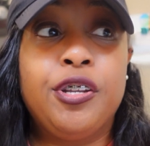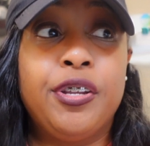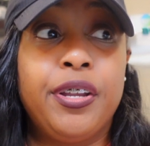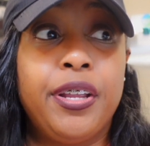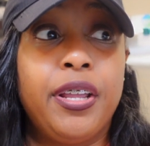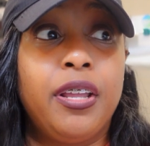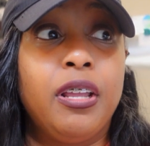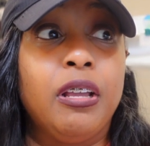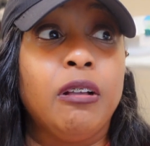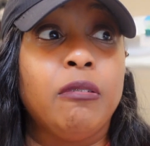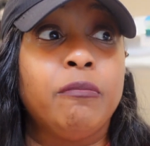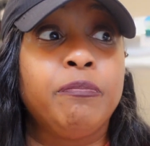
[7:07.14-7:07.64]

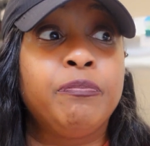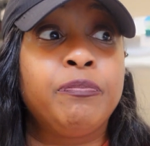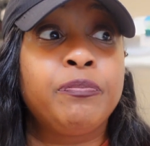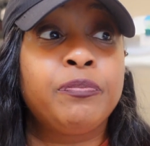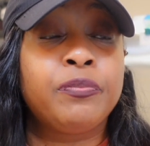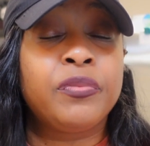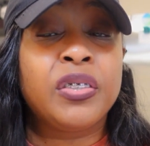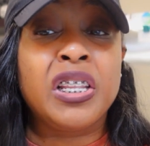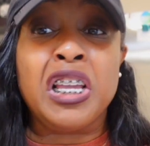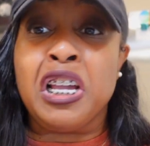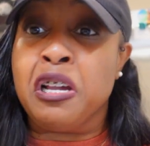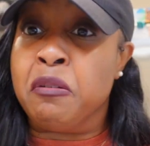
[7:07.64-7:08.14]
gym
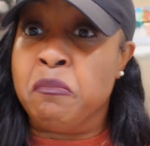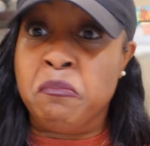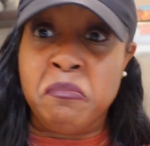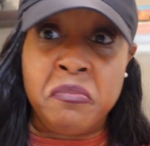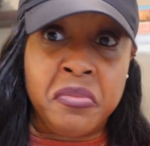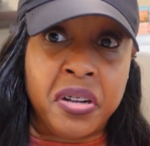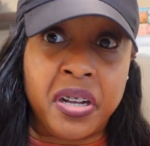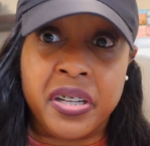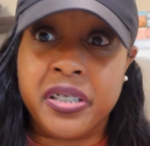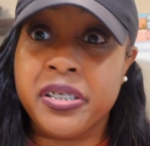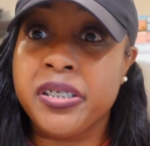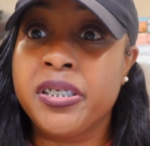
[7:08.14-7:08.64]
in
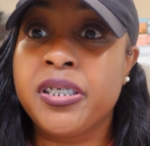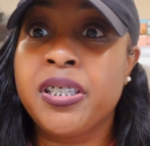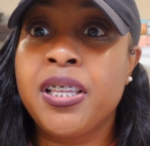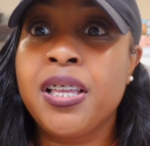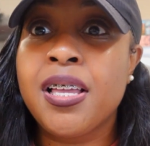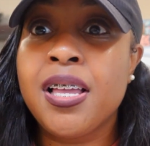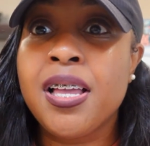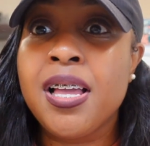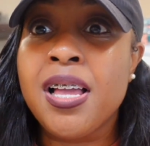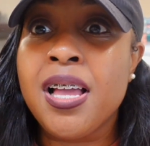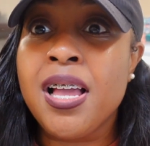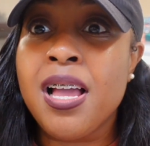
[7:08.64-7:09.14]
months,
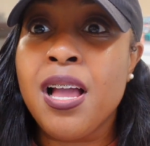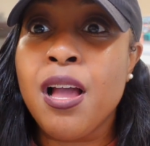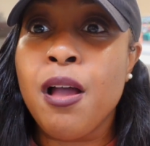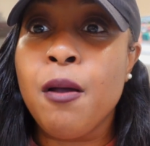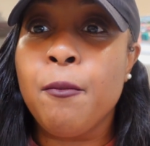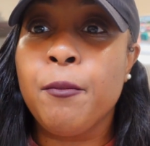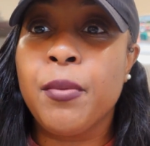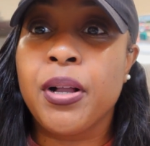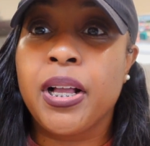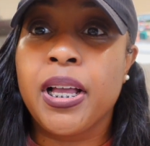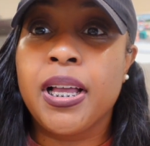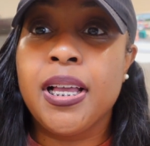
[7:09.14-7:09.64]

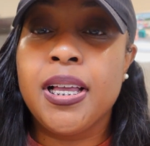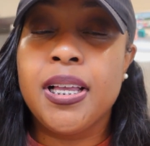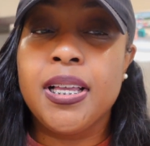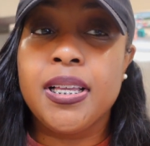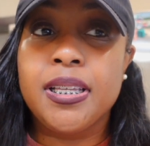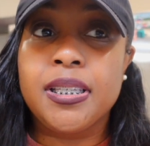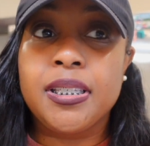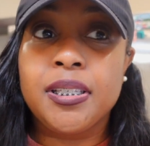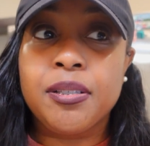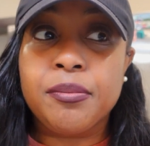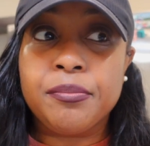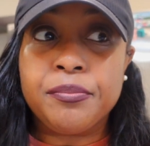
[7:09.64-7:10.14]

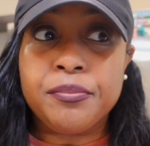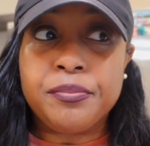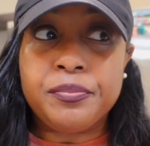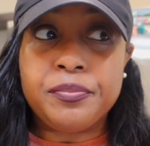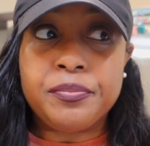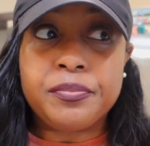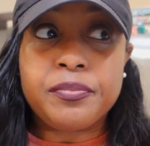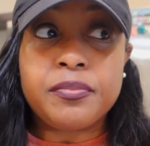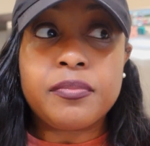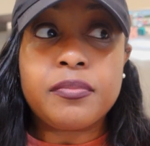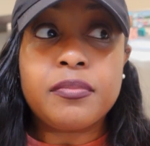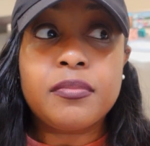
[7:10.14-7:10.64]
because
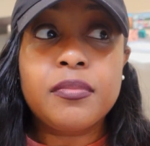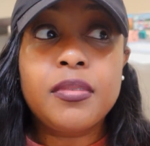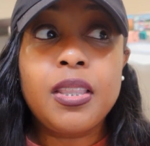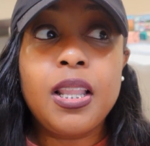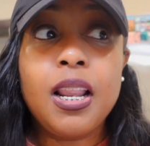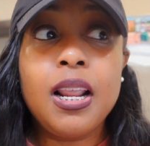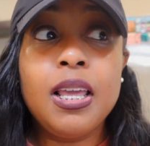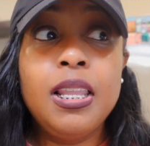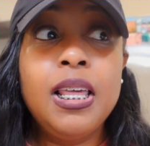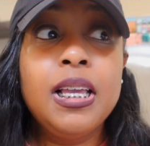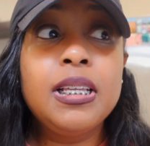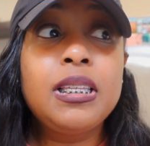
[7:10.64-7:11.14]

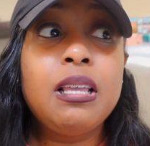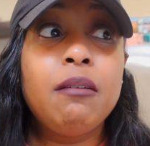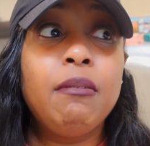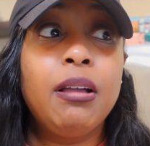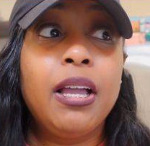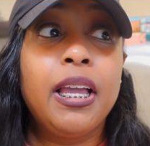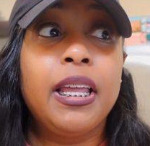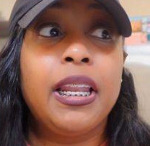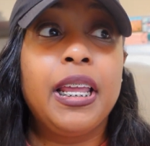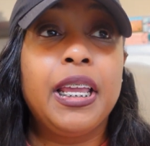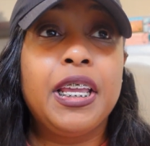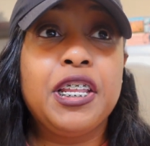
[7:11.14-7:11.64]
last time I
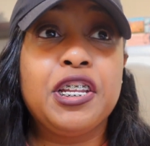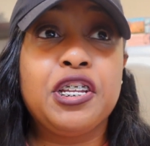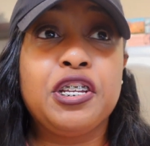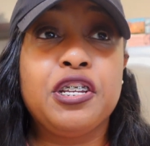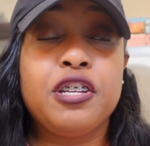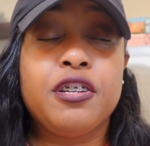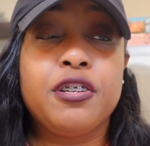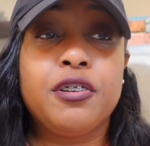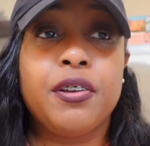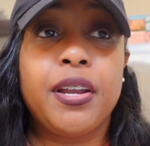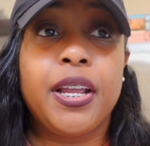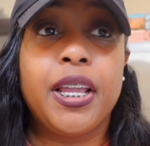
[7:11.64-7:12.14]
had that
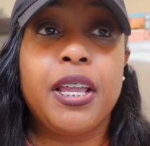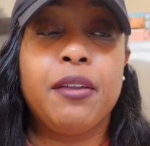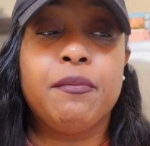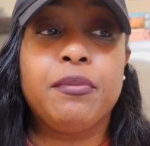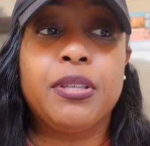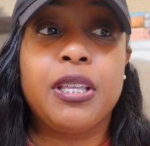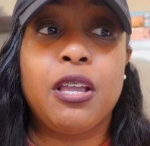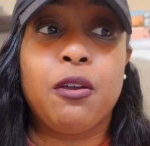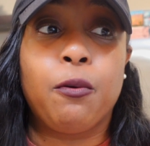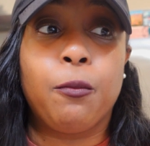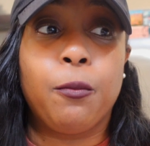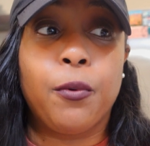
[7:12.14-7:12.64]
energy drink, it
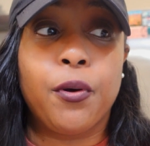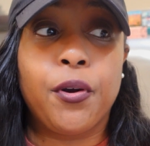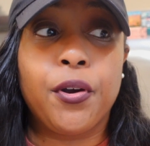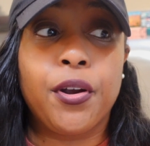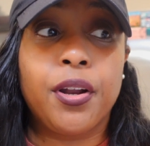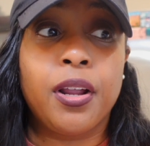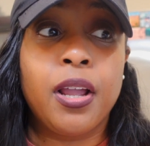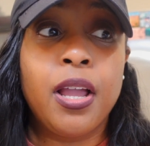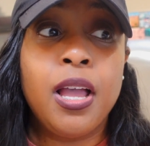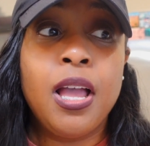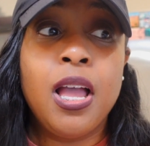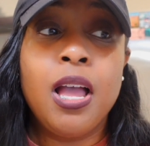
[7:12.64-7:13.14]
was at
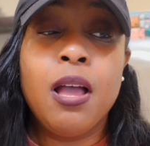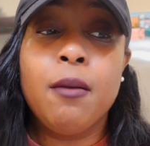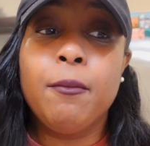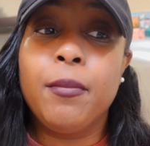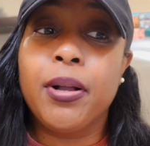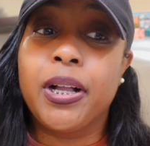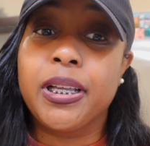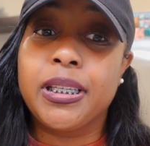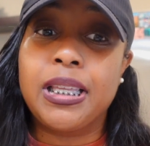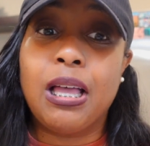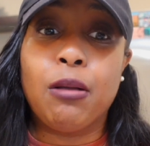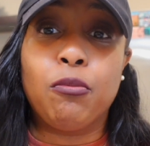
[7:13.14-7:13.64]
work,
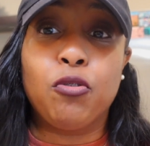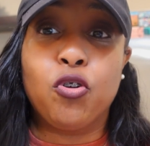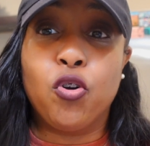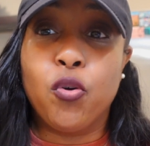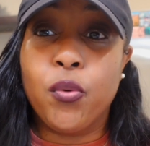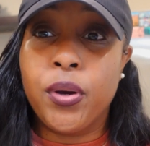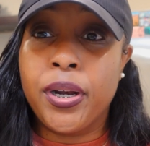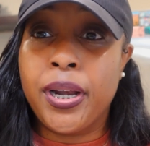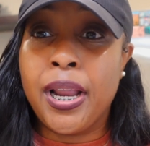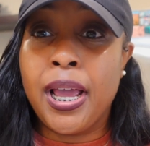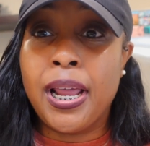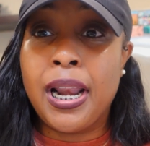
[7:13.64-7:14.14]
because I was
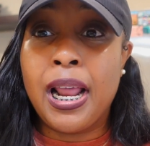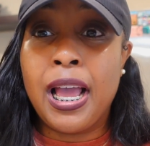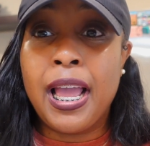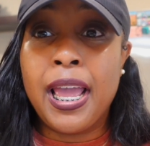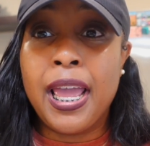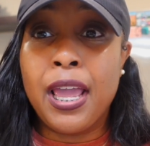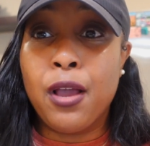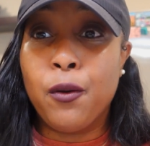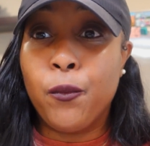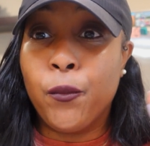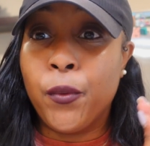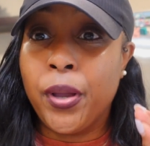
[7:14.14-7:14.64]
going down. I
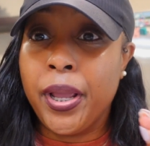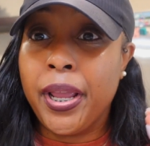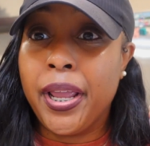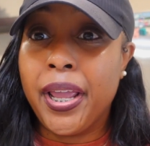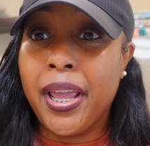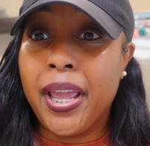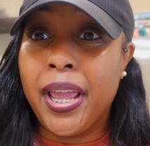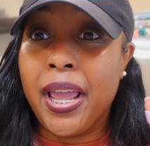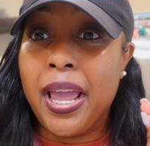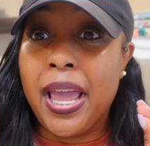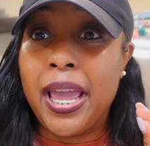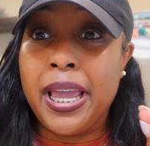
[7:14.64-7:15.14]
had went
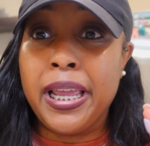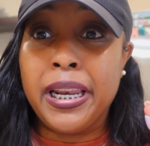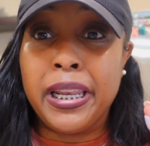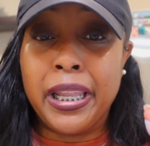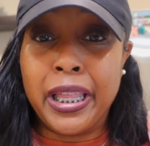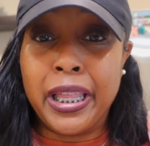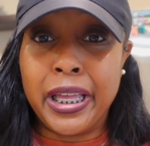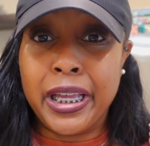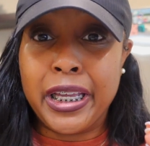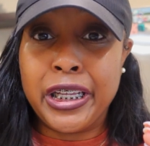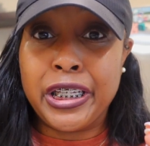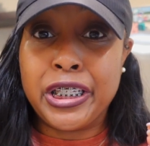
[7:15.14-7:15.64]
and ate
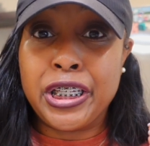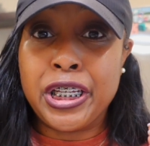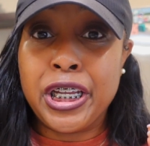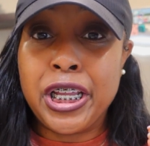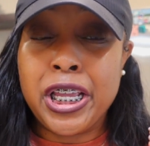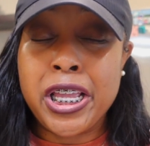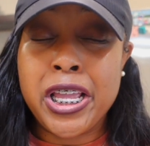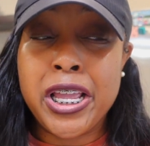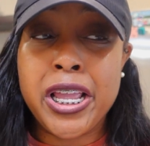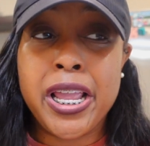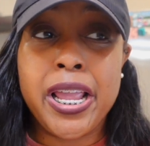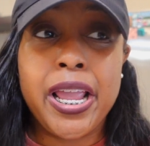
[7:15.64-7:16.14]
lunch,
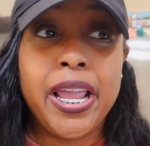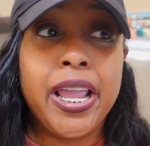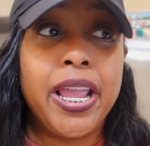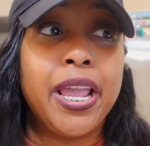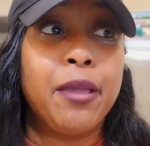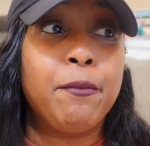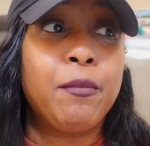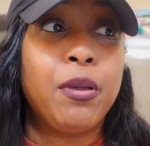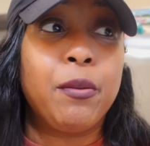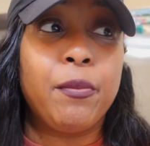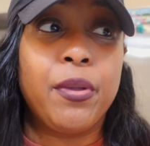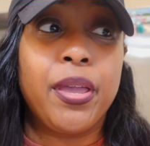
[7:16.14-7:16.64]

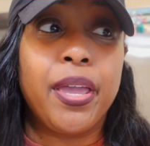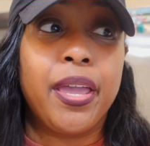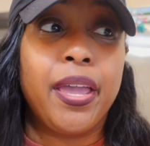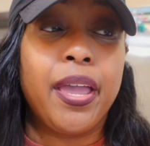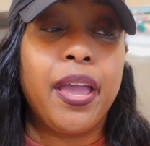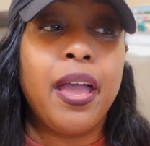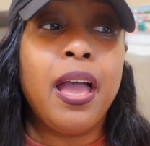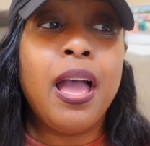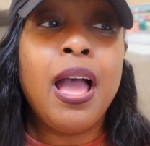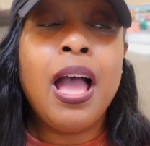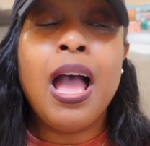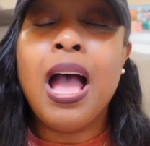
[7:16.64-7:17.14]
and
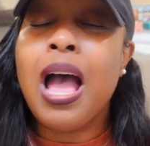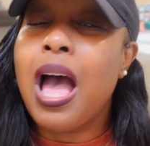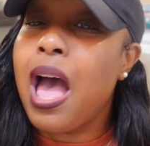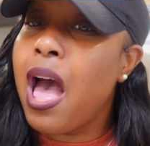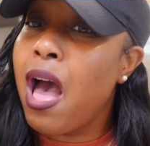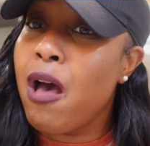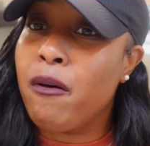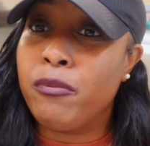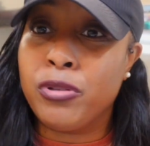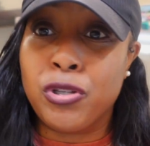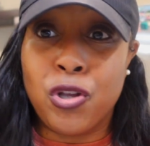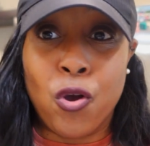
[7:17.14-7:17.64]
baby,
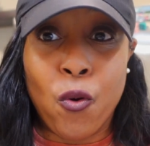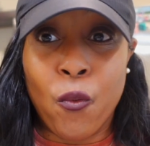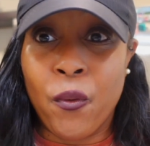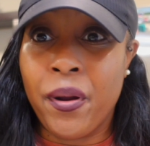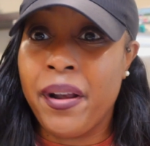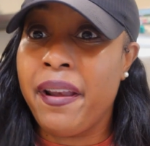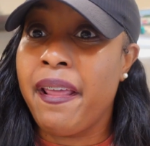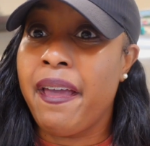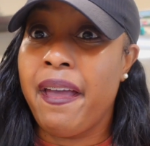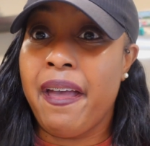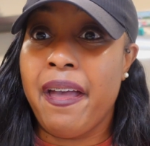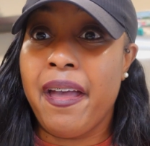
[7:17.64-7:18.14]
I was going
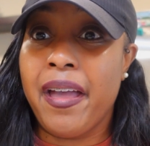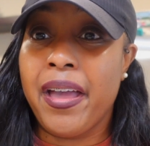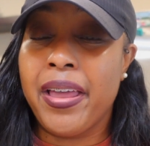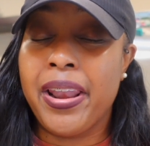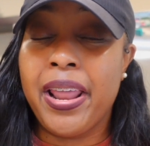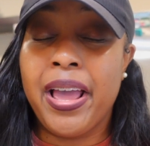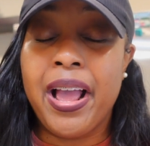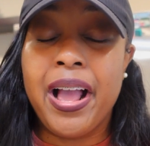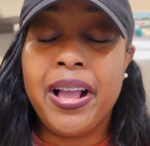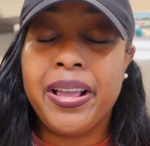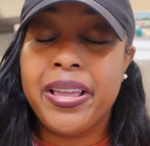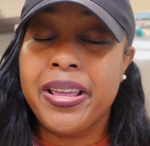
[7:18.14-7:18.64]
down.
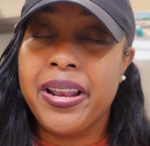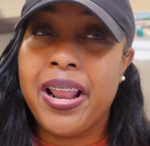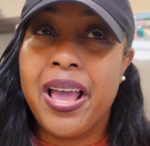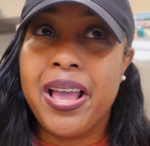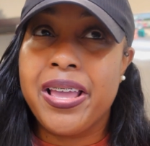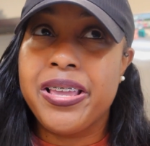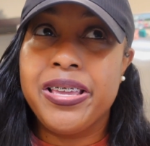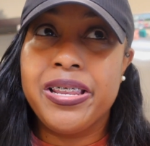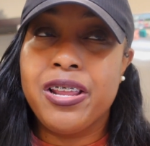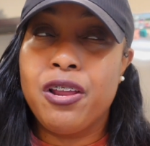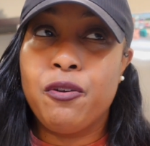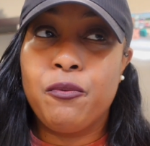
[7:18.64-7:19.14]
Like, I cannot
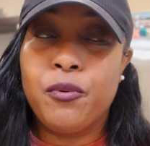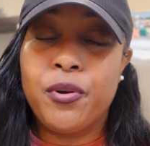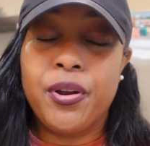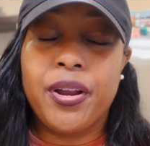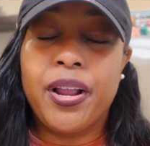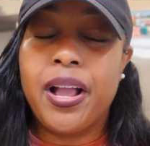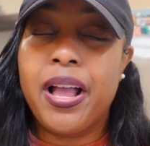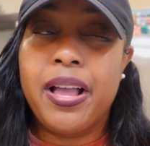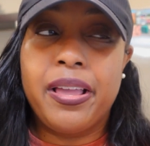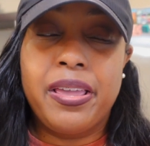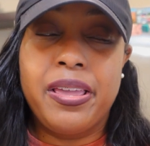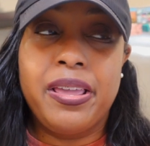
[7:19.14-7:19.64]
eat at work.
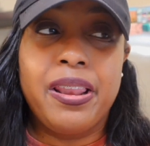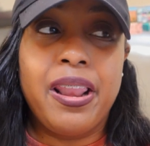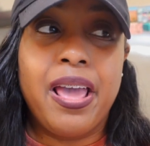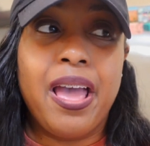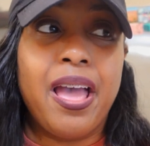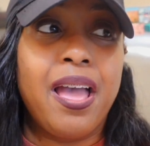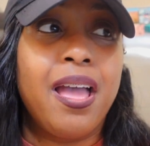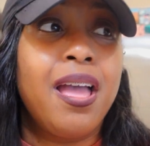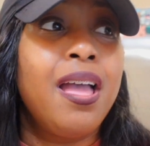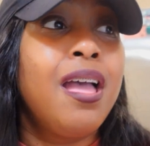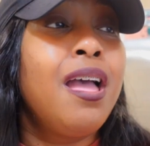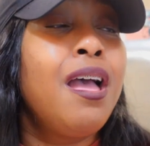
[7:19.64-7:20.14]
I cannot.
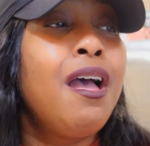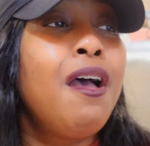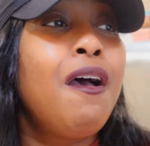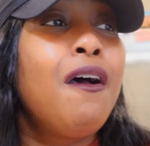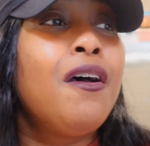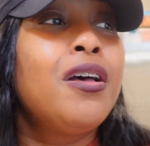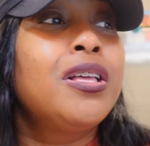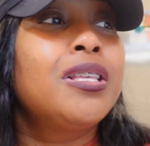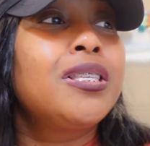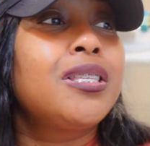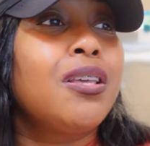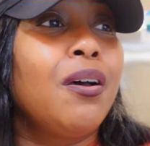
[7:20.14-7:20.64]

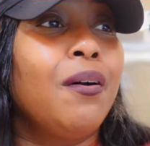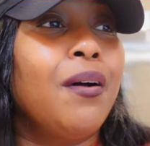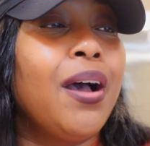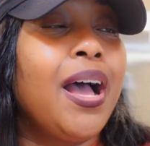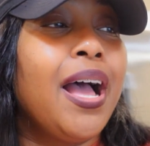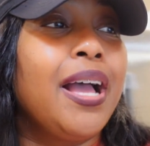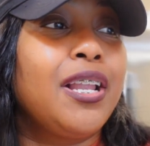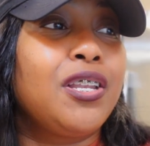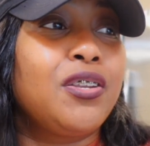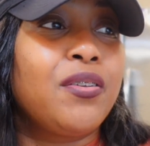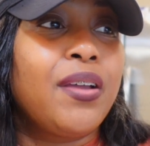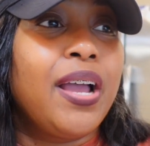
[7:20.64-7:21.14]
So
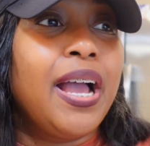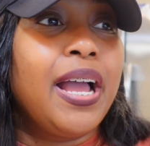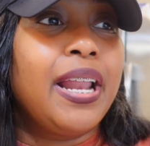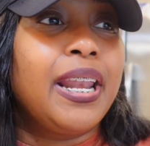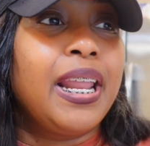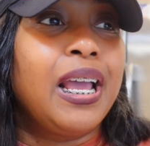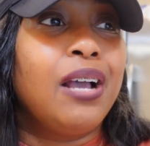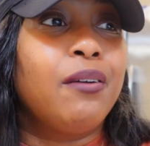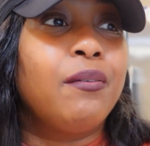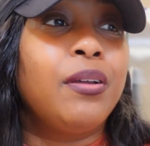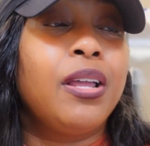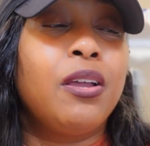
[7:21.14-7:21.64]
I tried
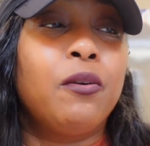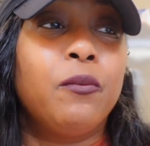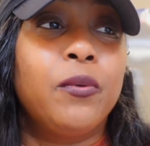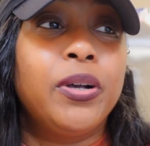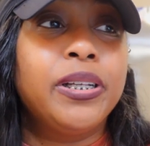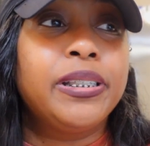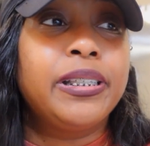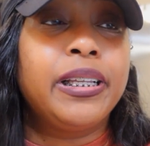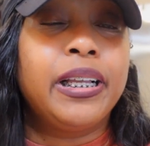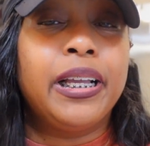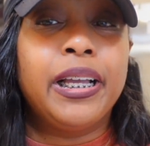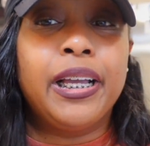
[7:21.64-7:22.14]
that one. It
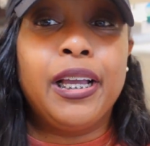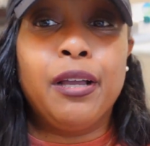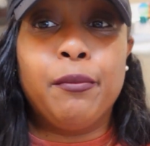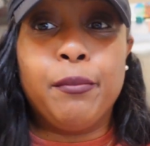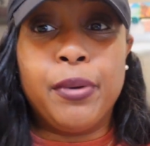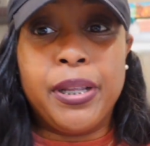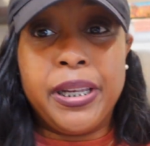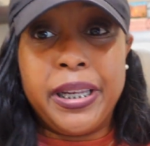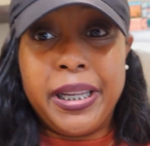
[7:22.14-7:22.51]
wasn't good, but